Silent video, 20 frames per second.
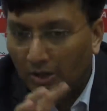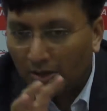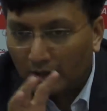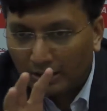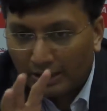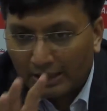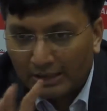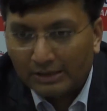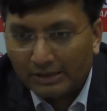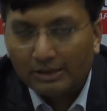
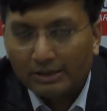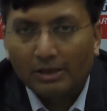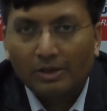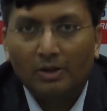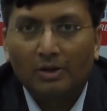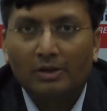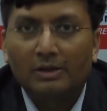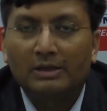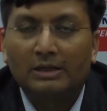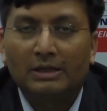In the
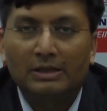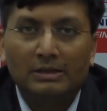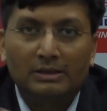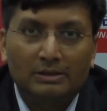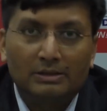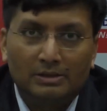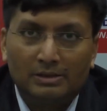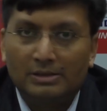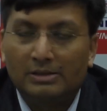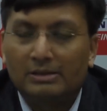long run,
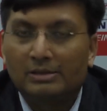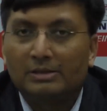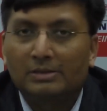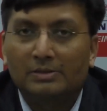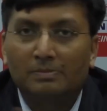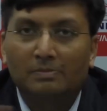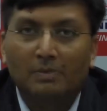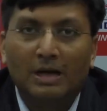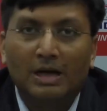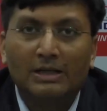this
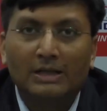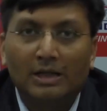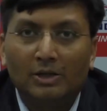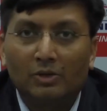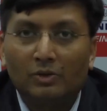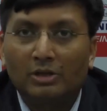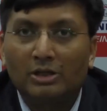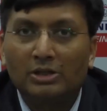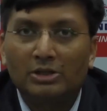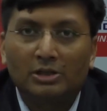smart
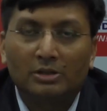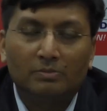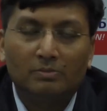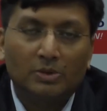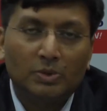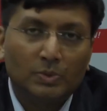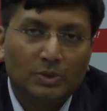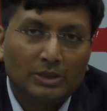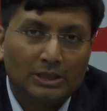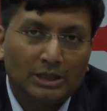allocation
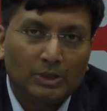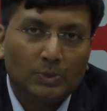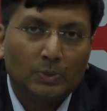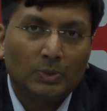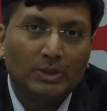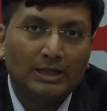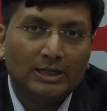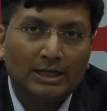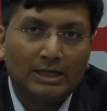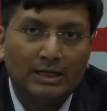between
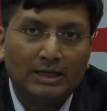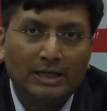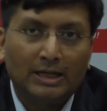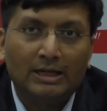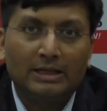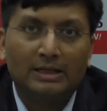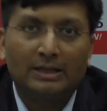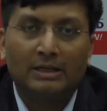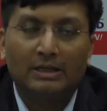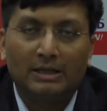equity and
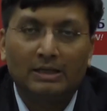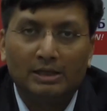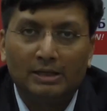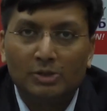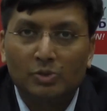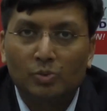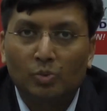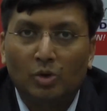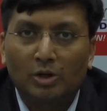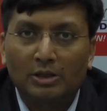debt
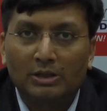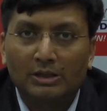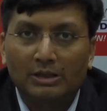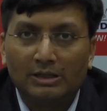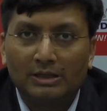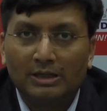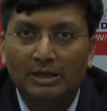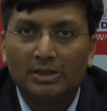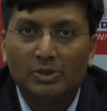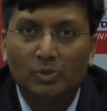is what
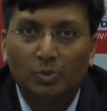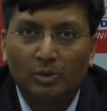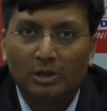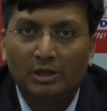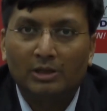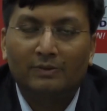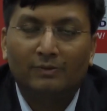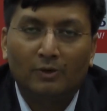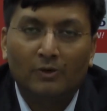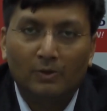creates
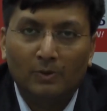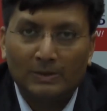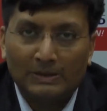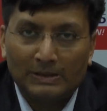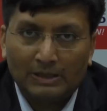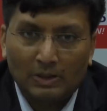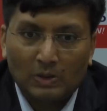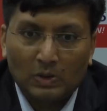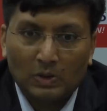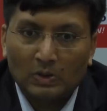wealth for you in
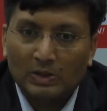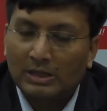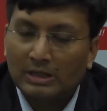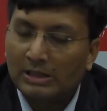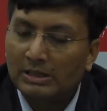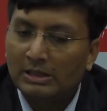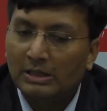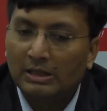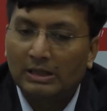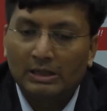the long
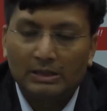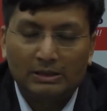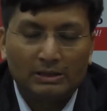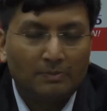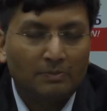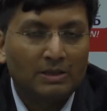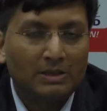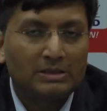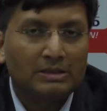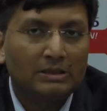run. The
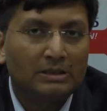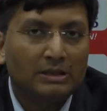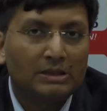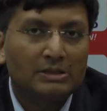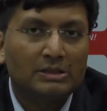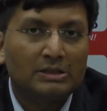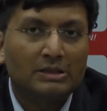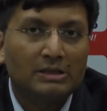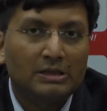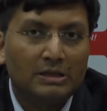
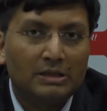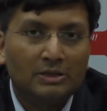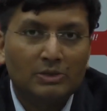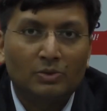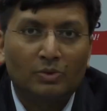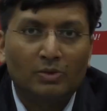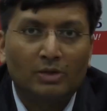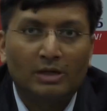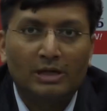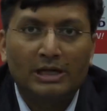presentation in its
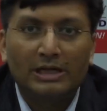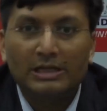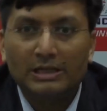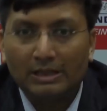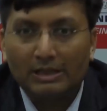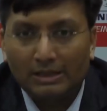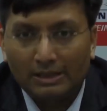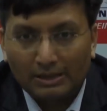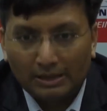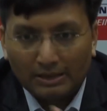own right
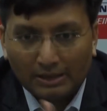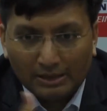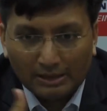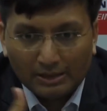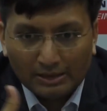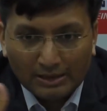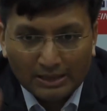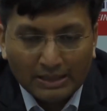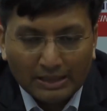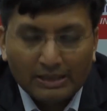
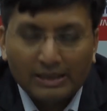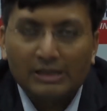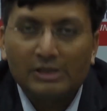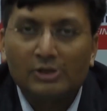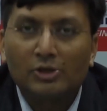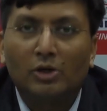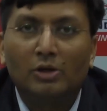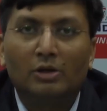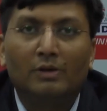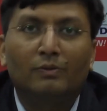details
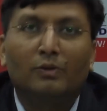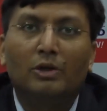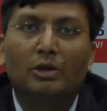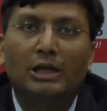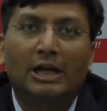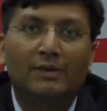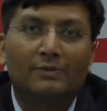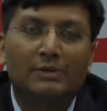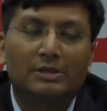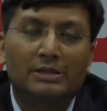all of what
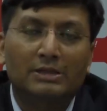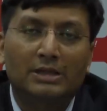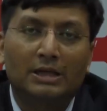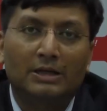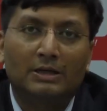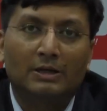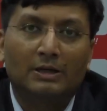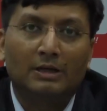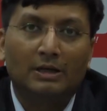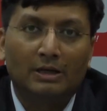I have
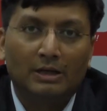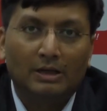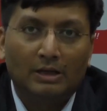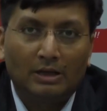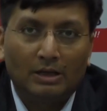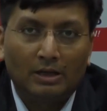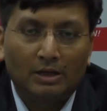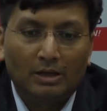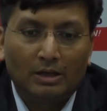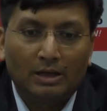said,
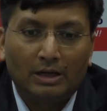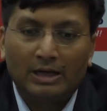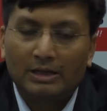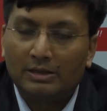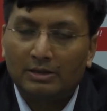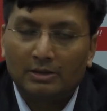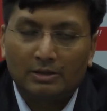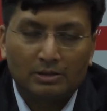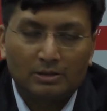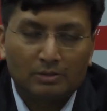and
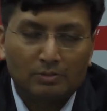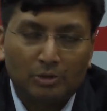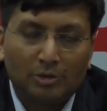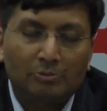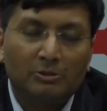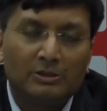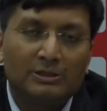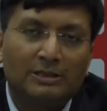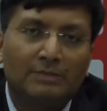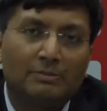it is
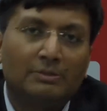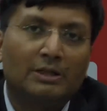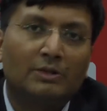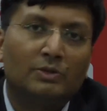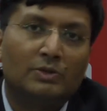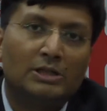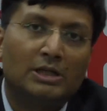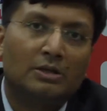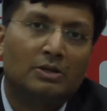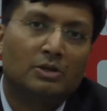probably something
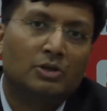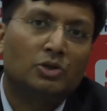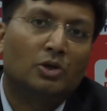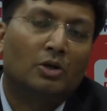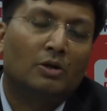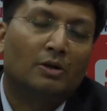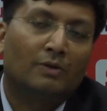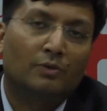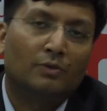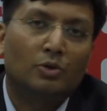which I urge
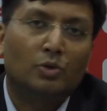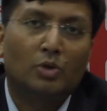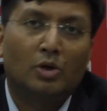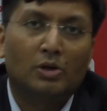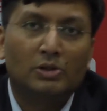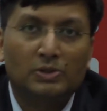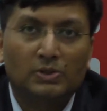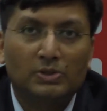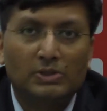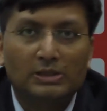all of you to
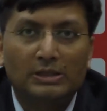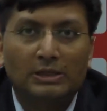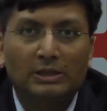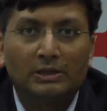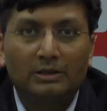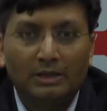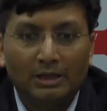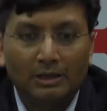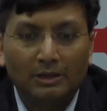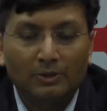also see.
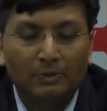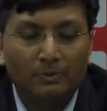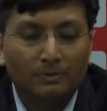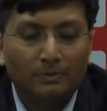Thank you.